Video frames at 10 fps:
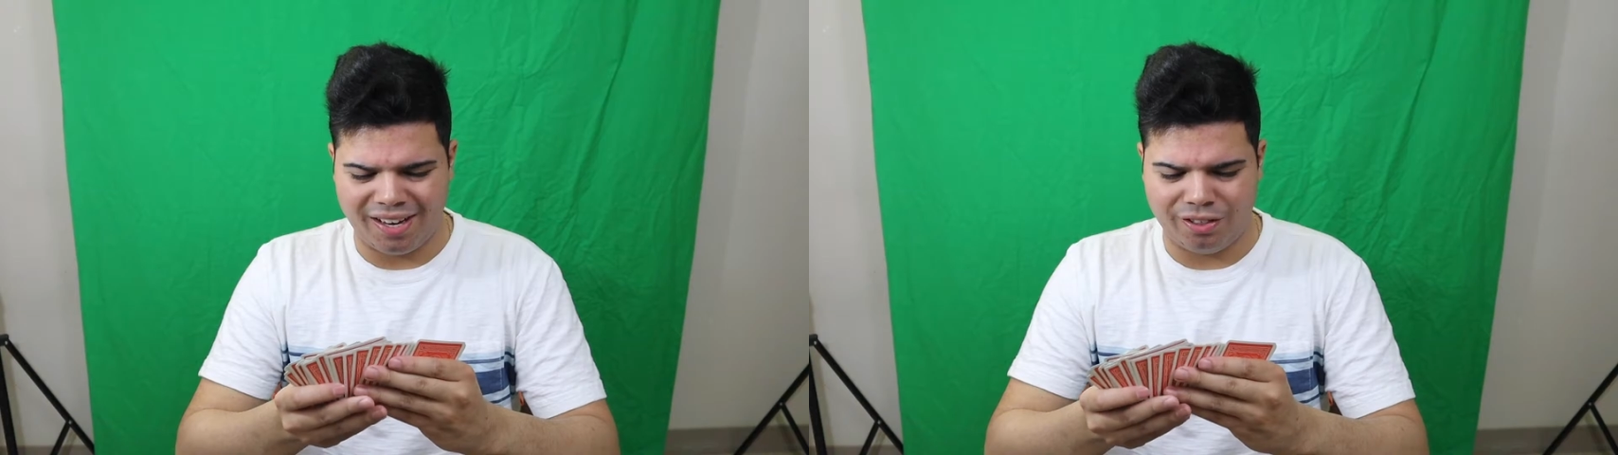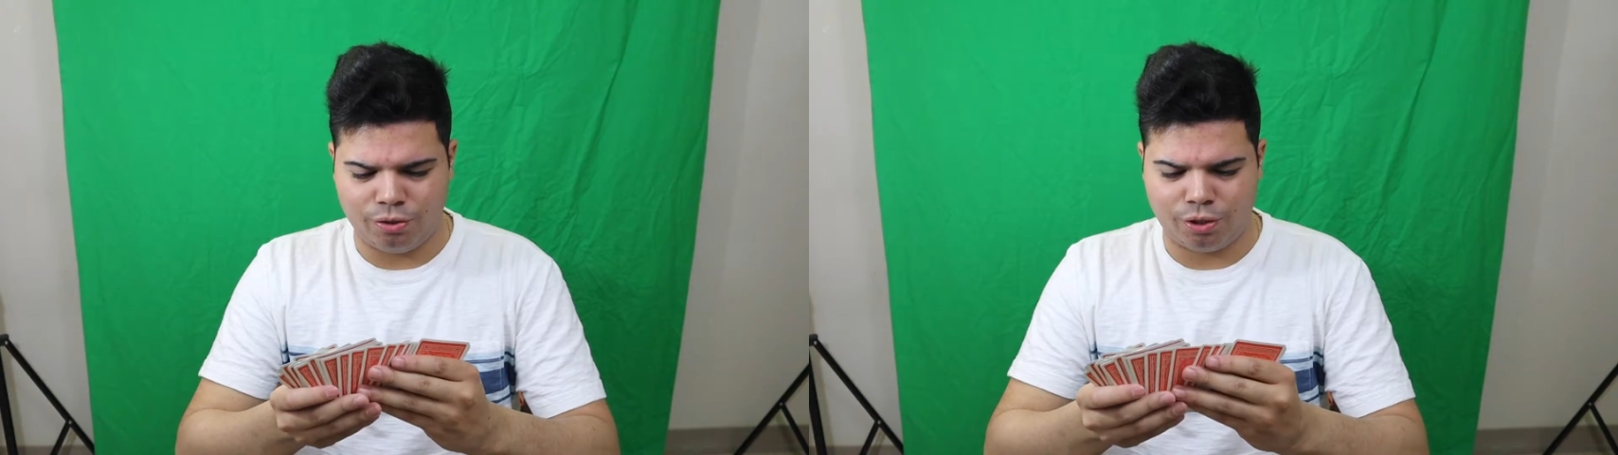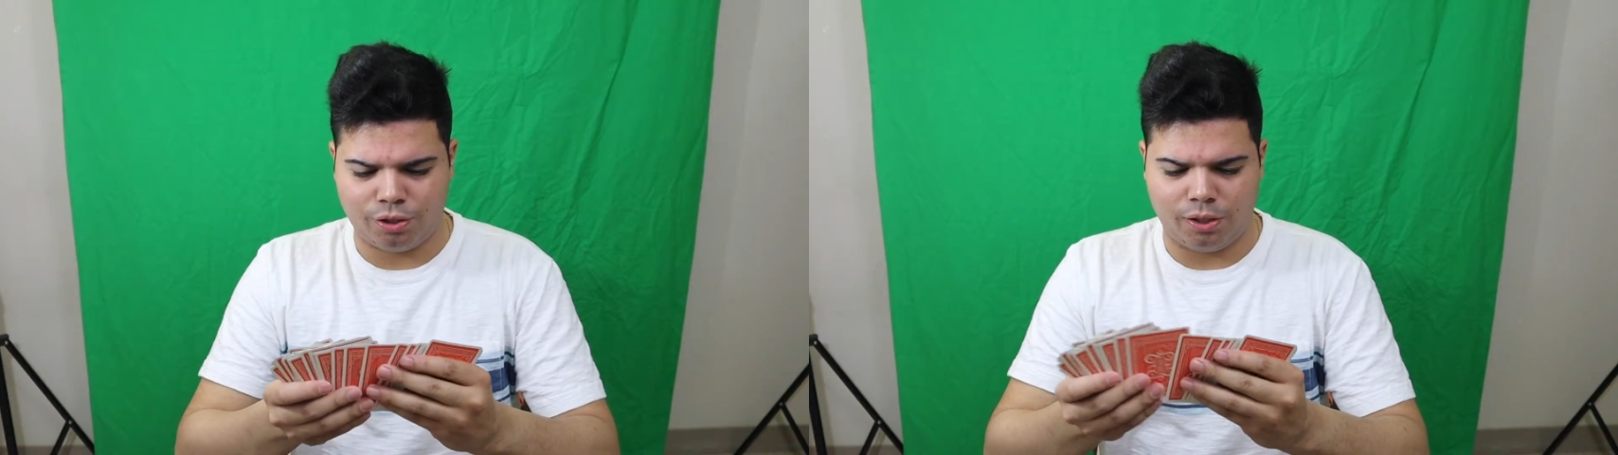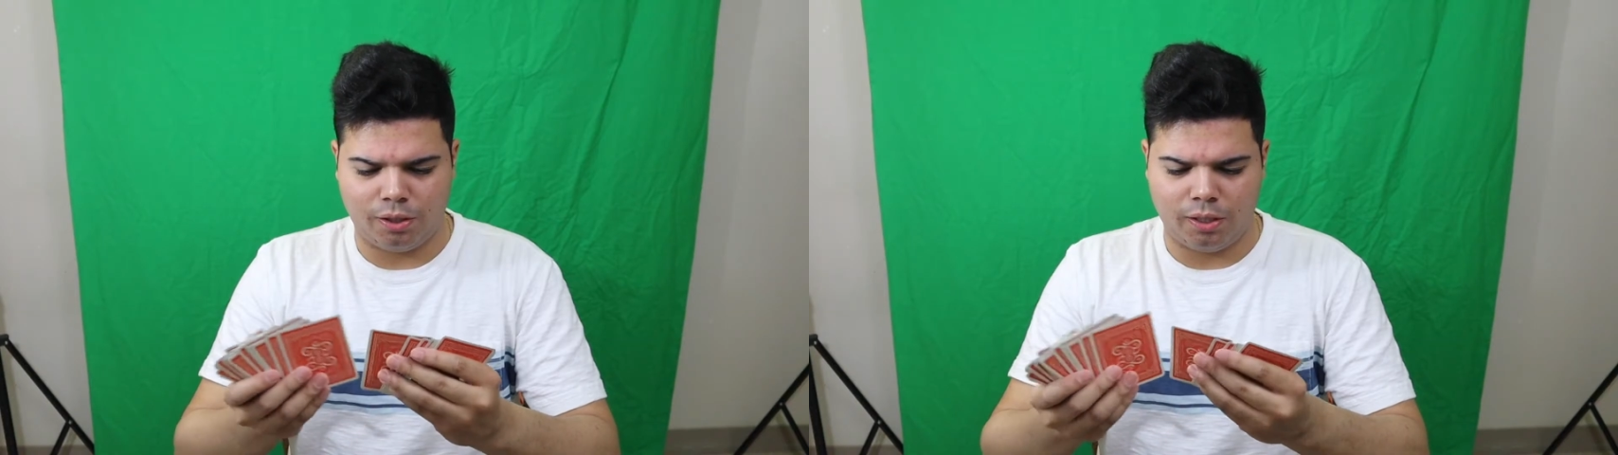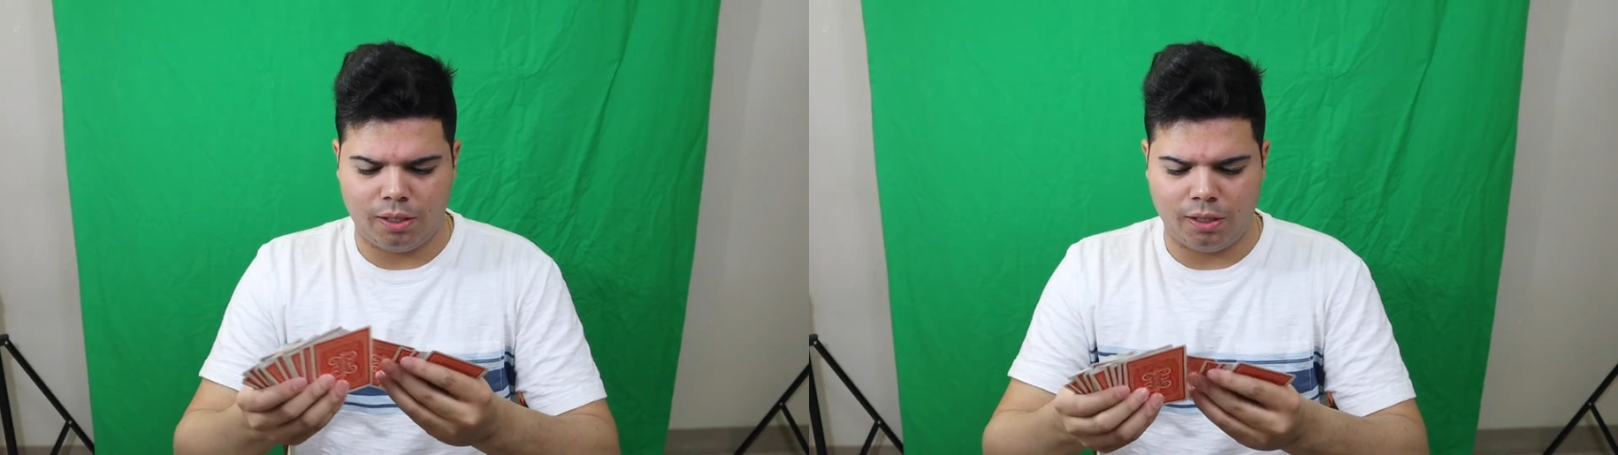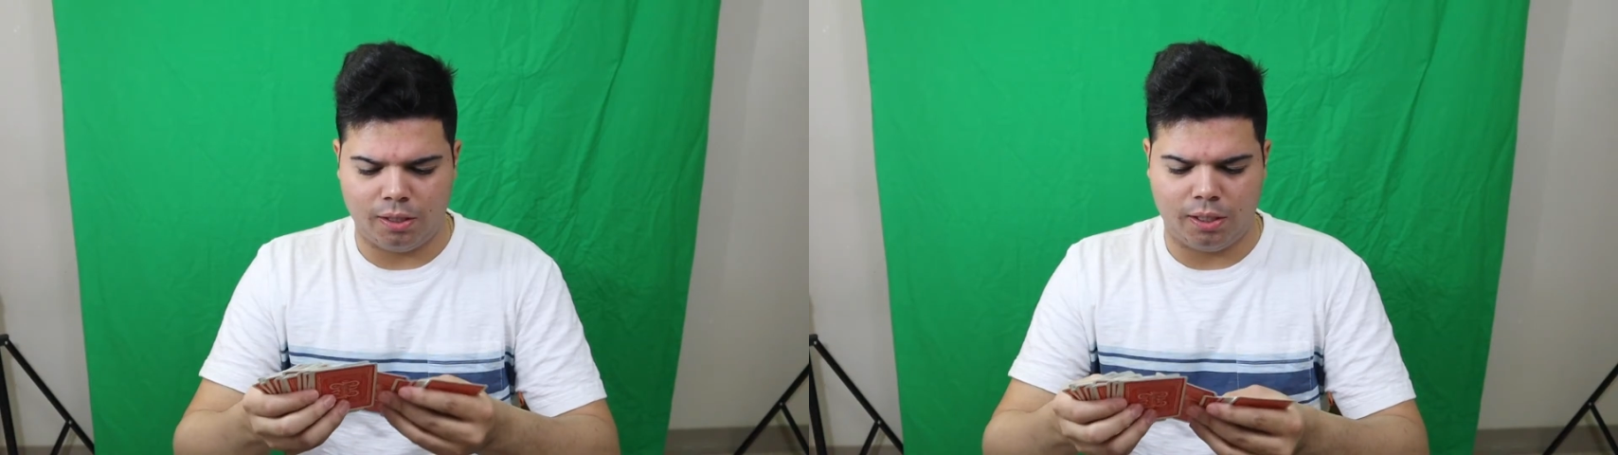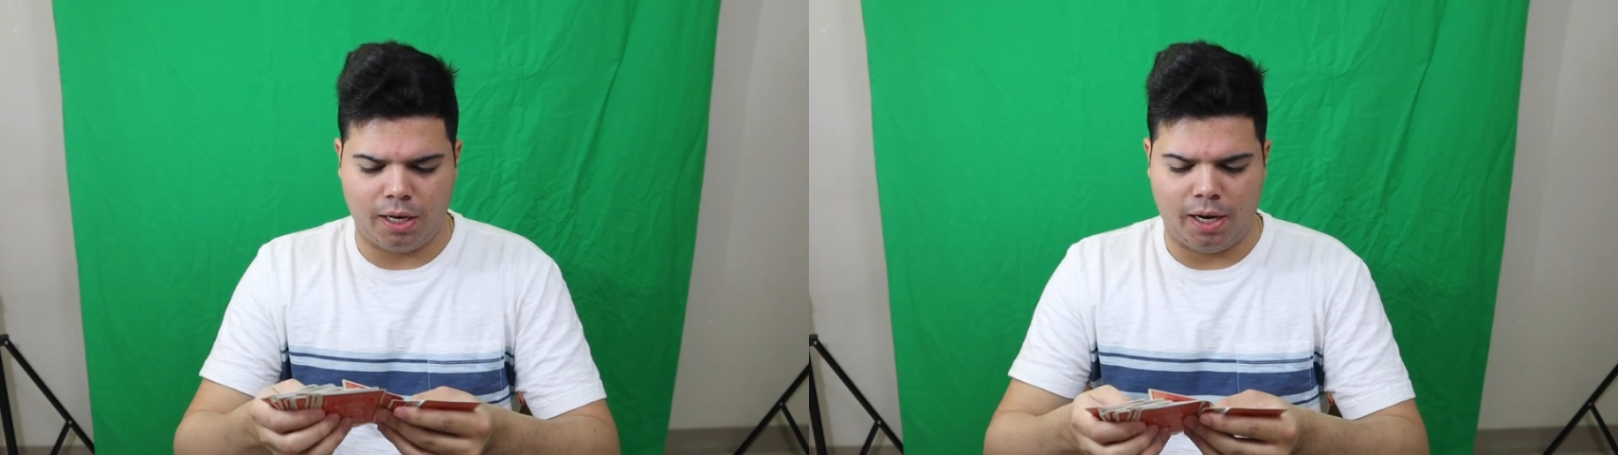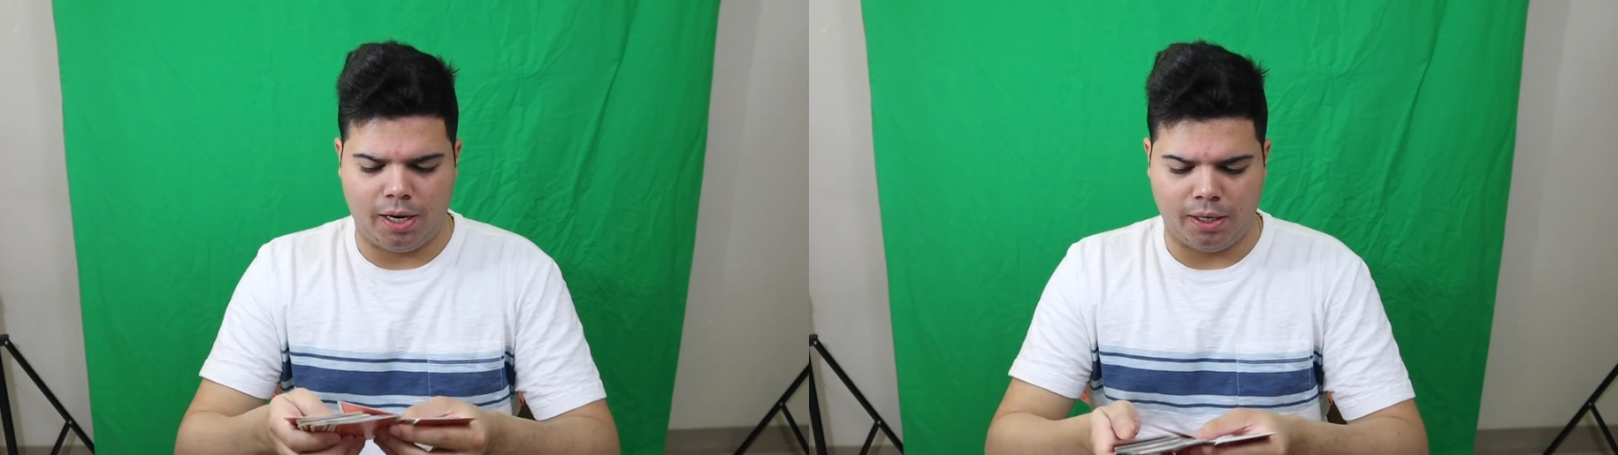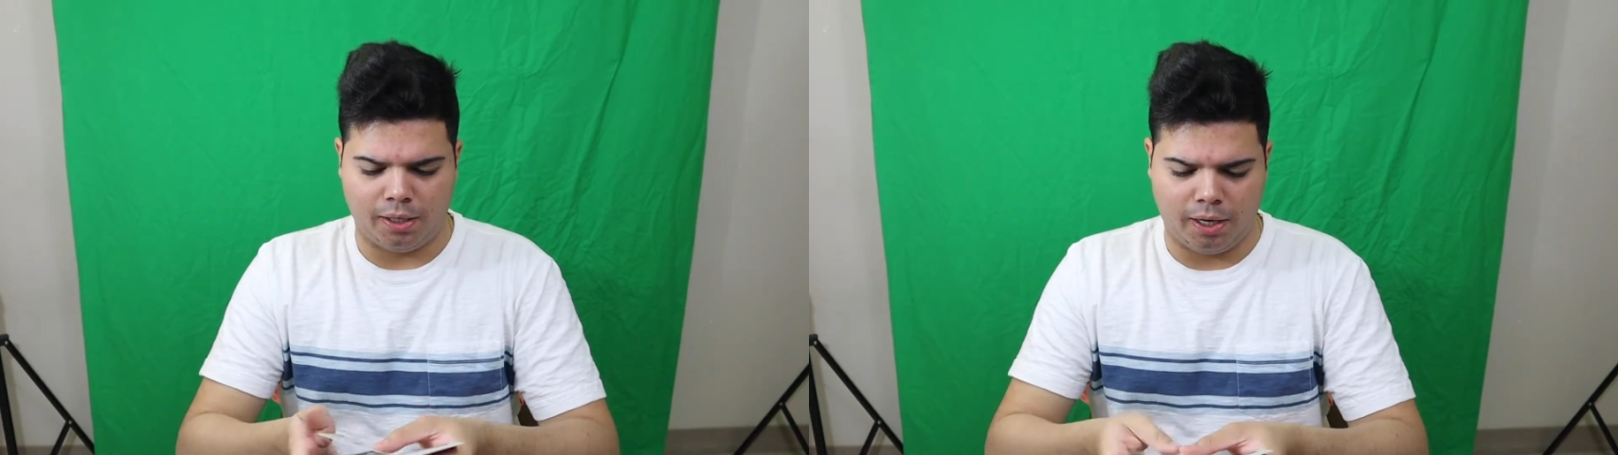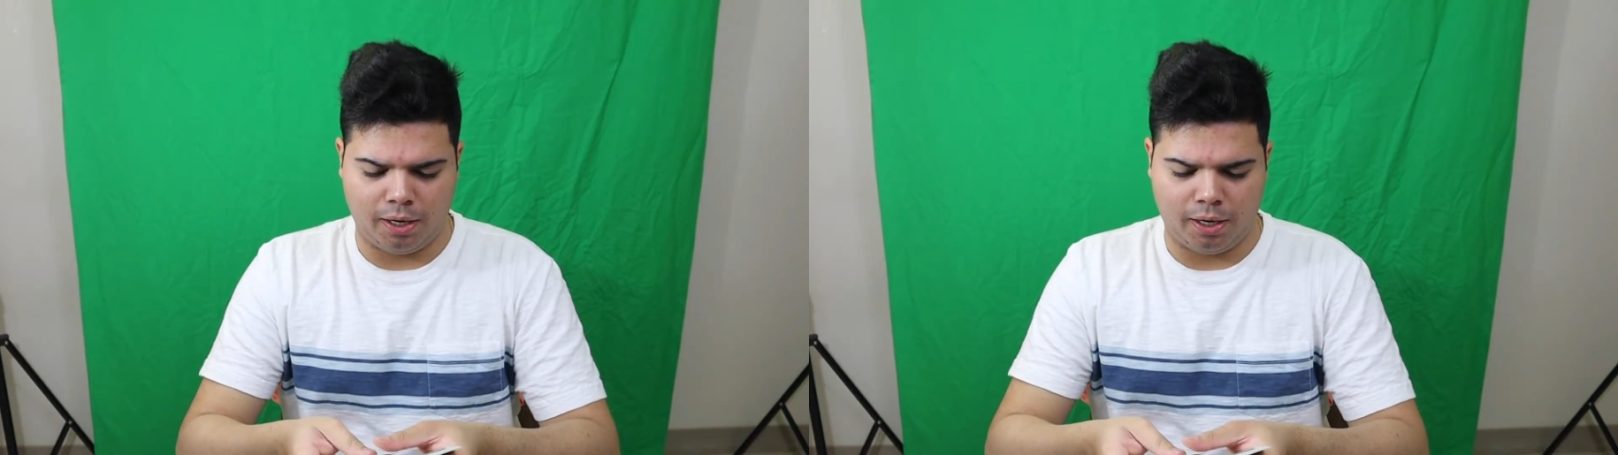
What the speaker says: interestingly designed.